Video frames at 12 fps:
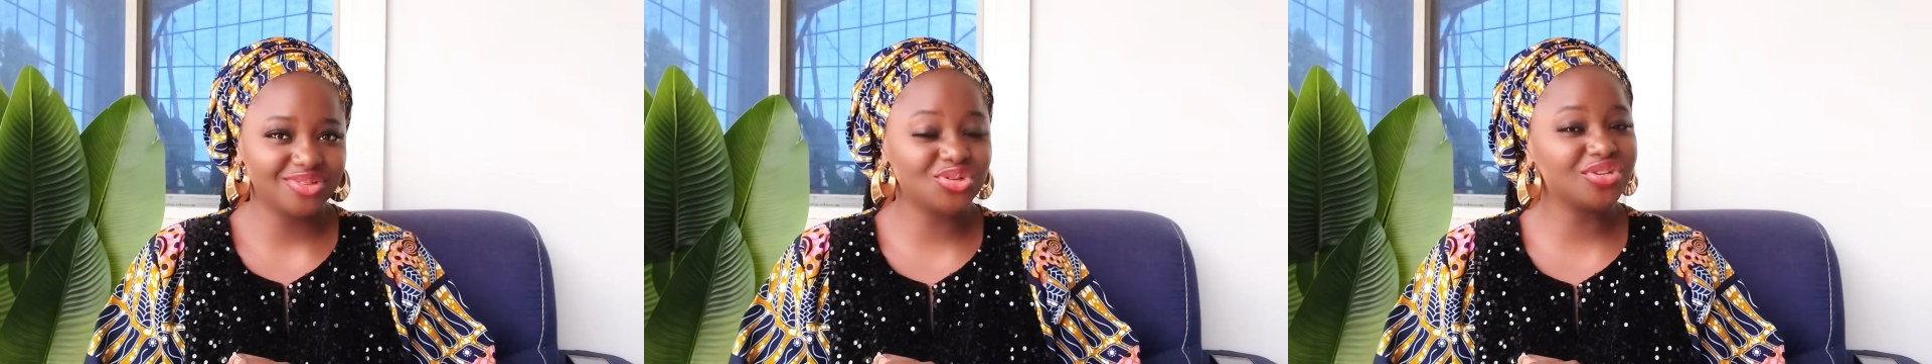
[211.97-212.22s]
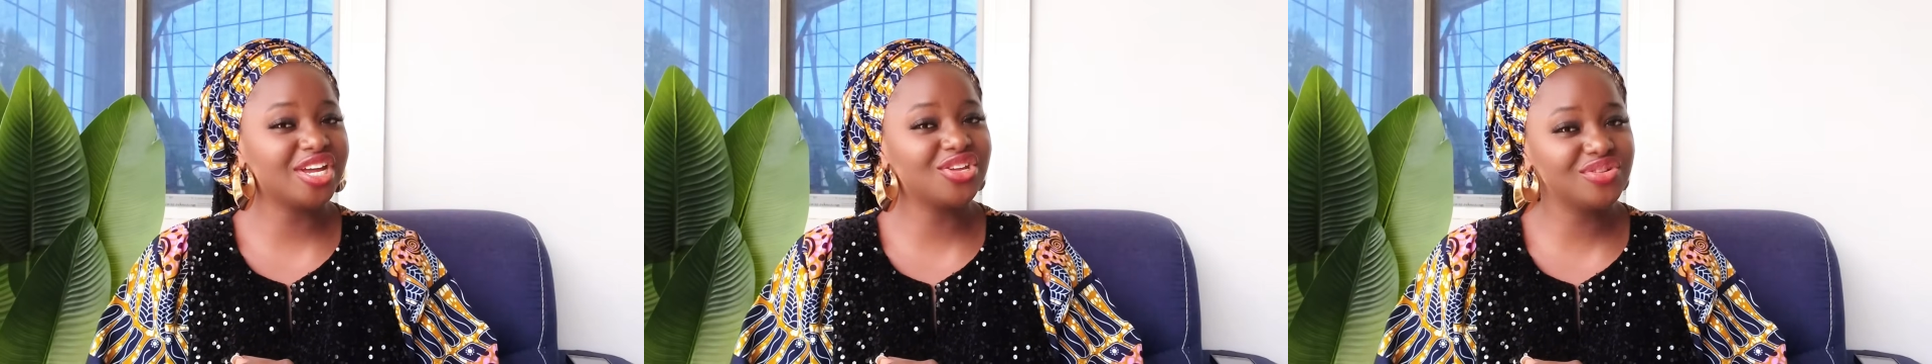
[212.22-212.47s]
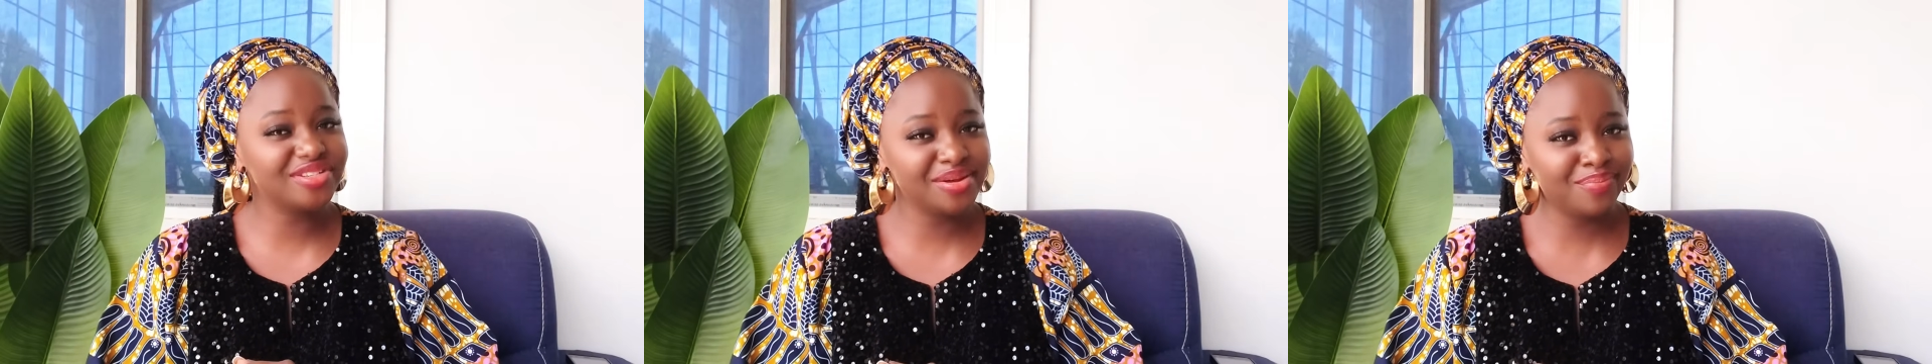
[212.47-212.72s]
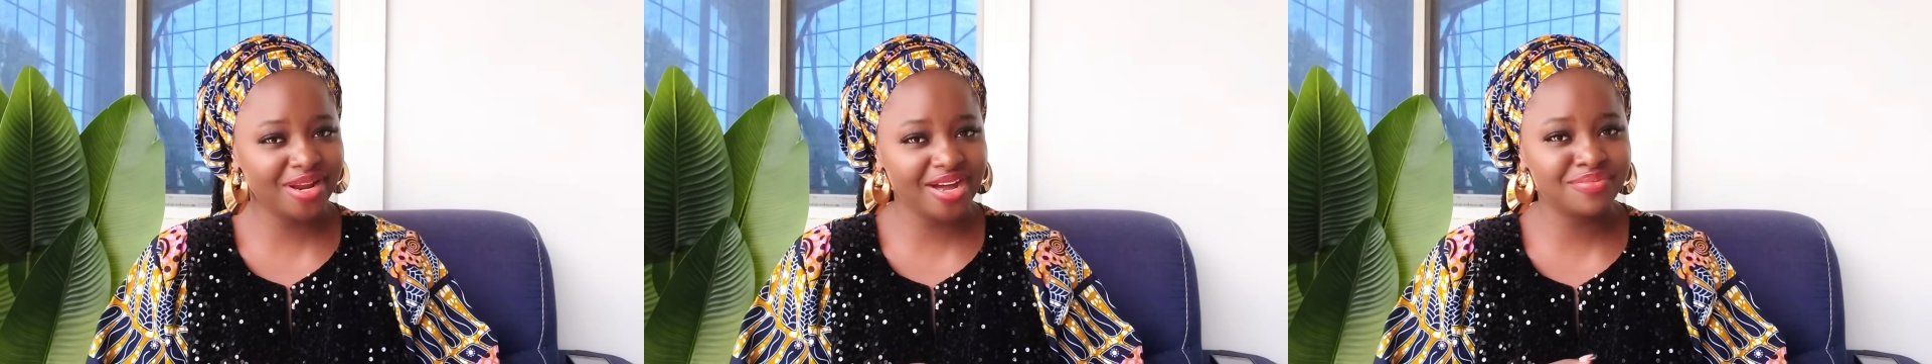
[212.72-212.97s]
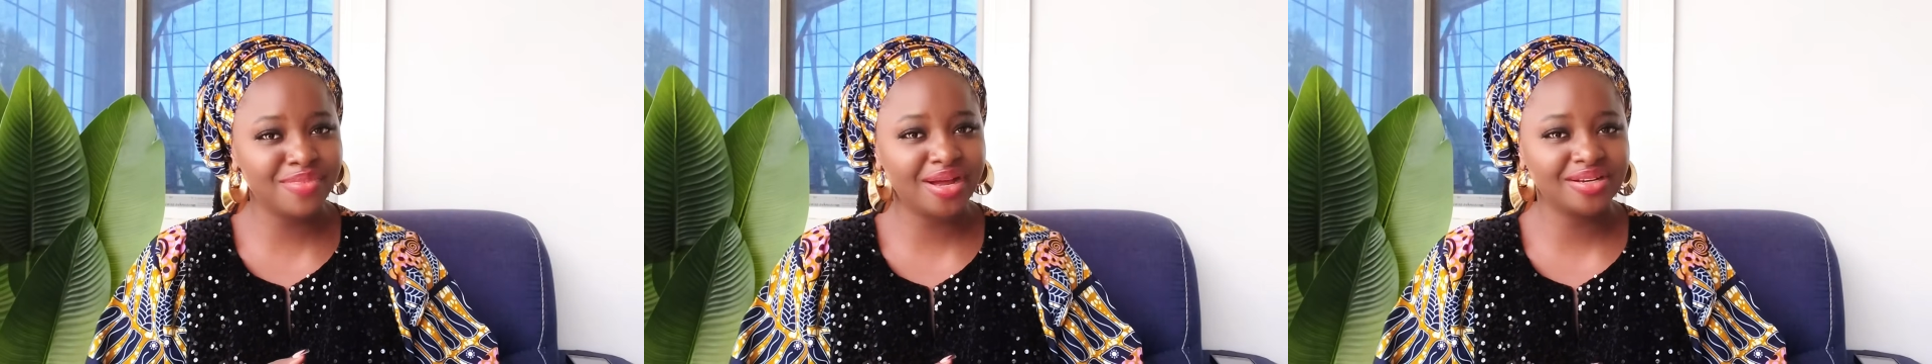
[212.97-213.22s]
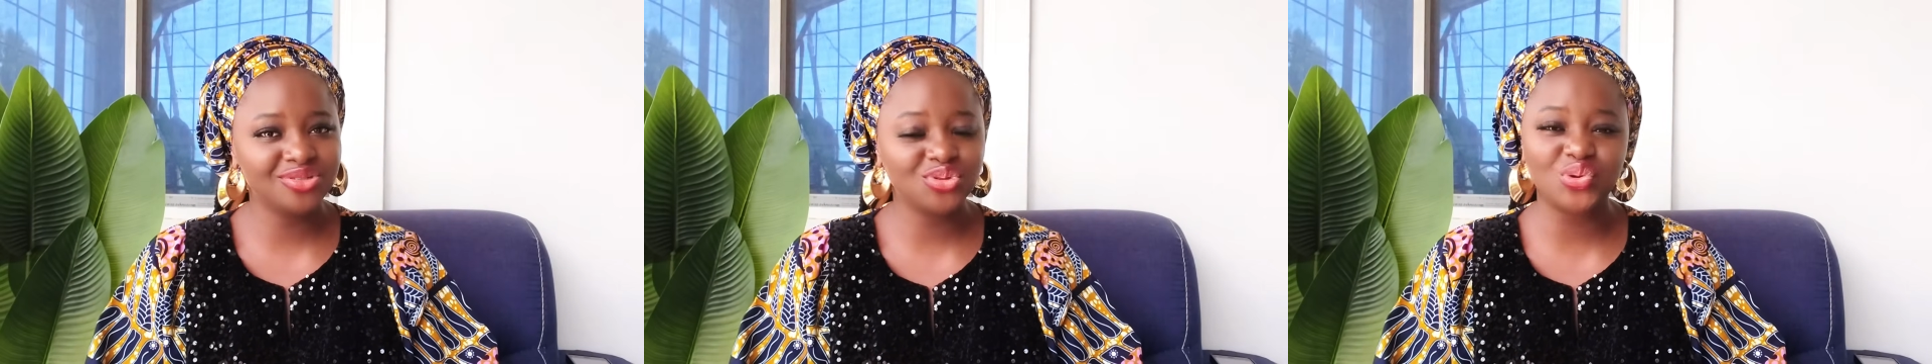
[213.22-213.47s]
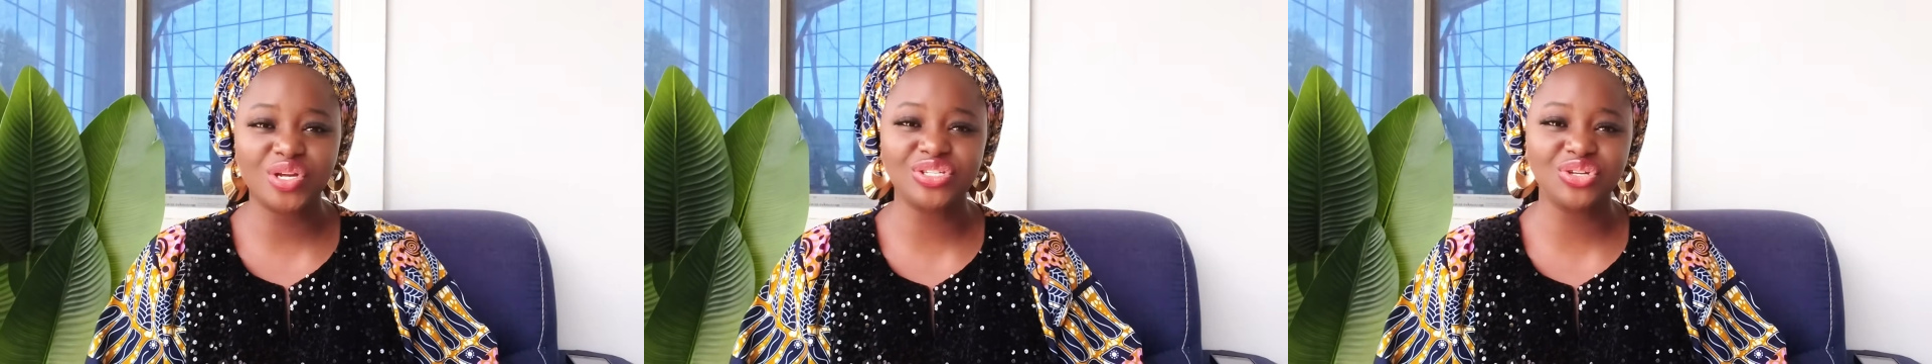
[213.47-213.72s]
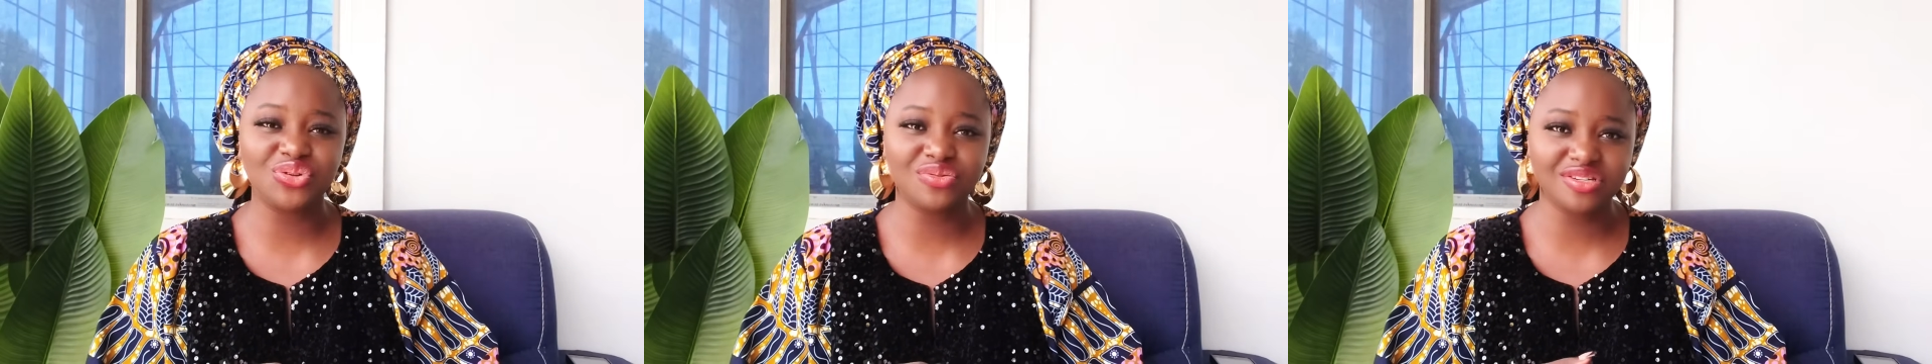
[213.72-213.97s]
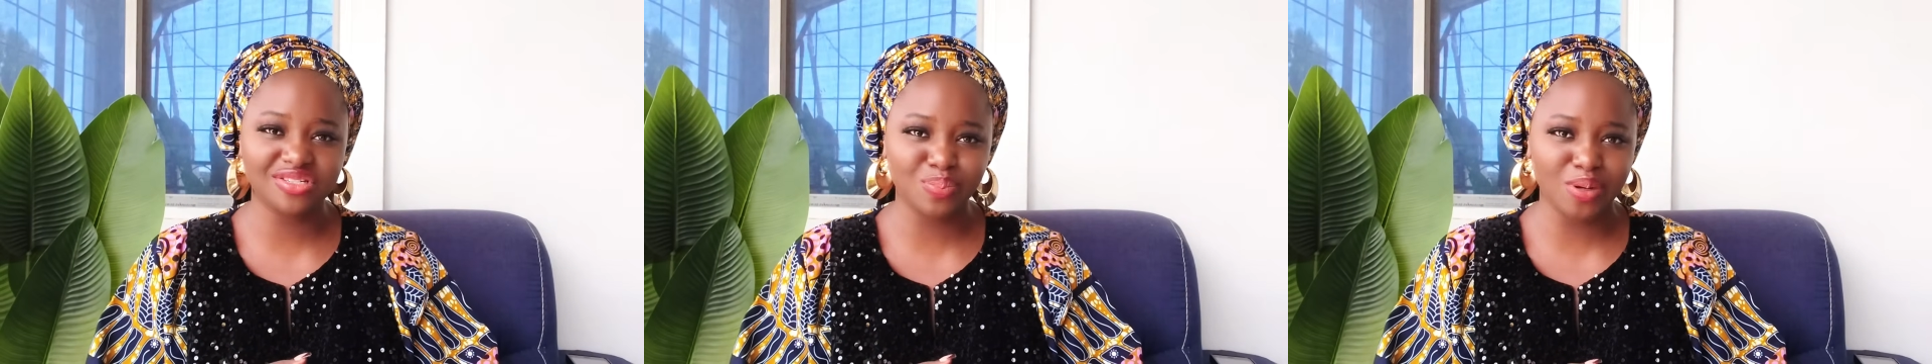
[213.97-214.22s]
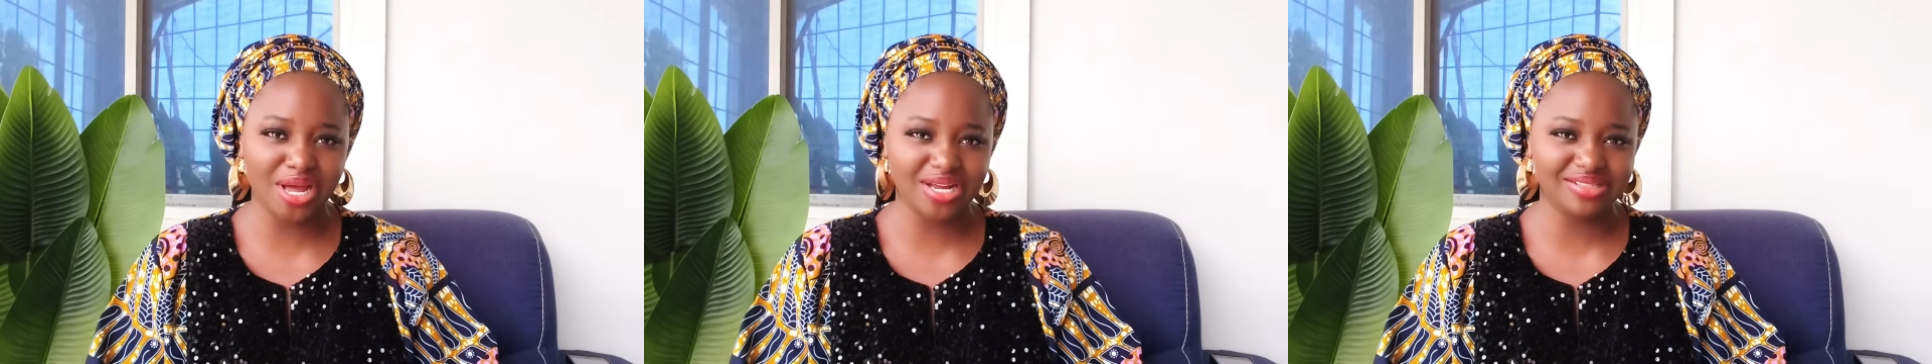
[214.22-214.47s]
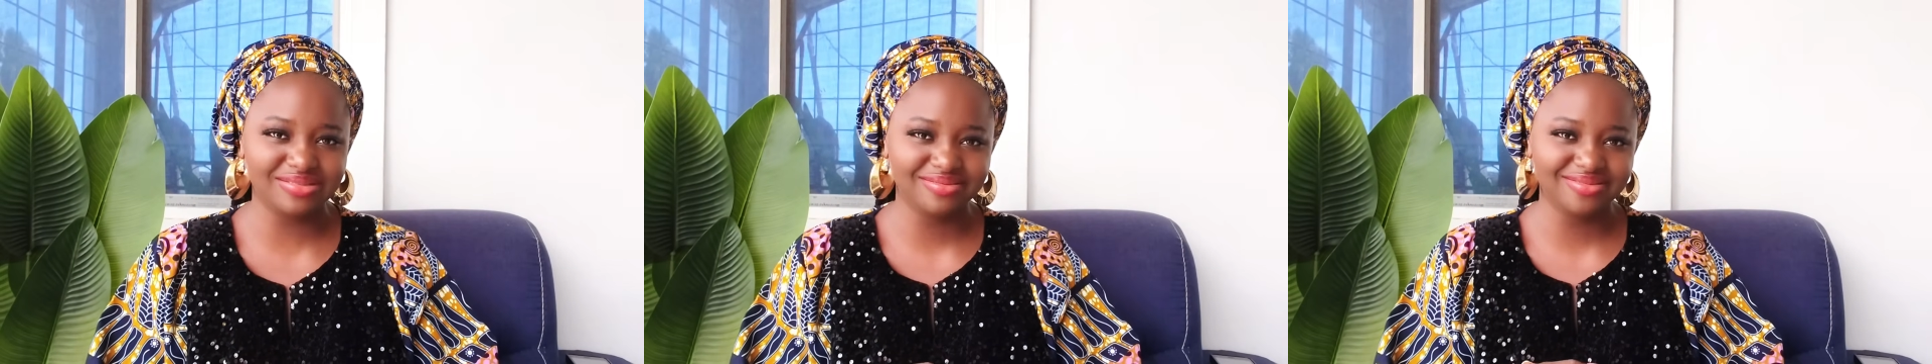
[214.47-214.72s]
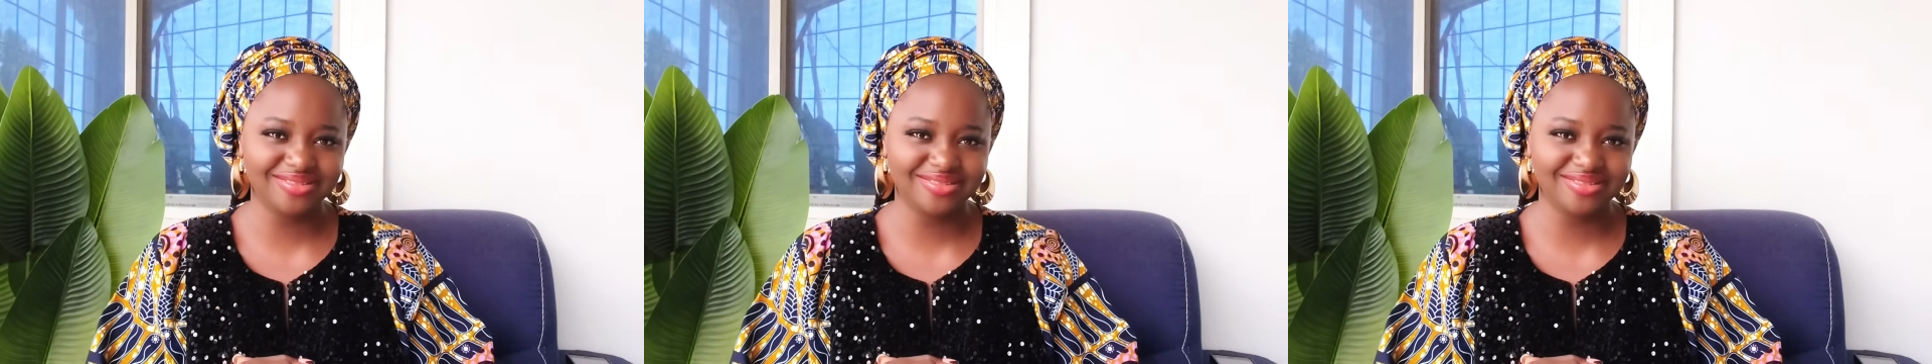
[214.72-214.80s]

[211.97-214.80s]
So they used a black man to execute this plan.